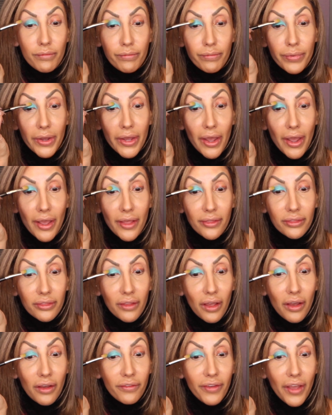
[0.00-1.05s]
But I
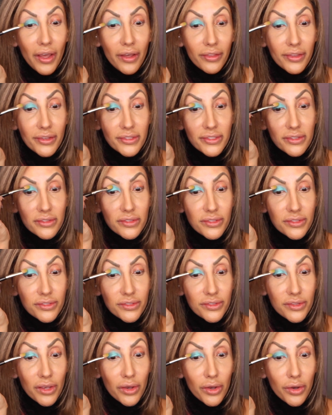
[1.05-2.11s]
love how this is
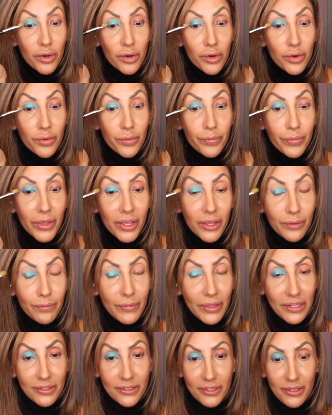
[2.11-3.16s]
so
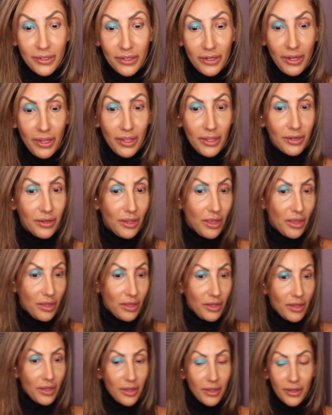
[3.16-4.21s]
pigmented, and
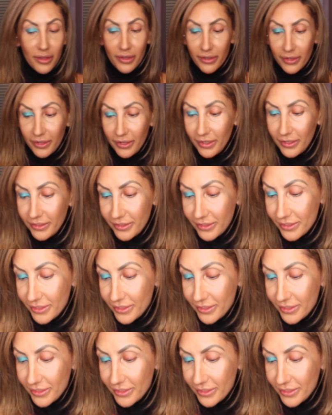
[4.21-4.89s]
I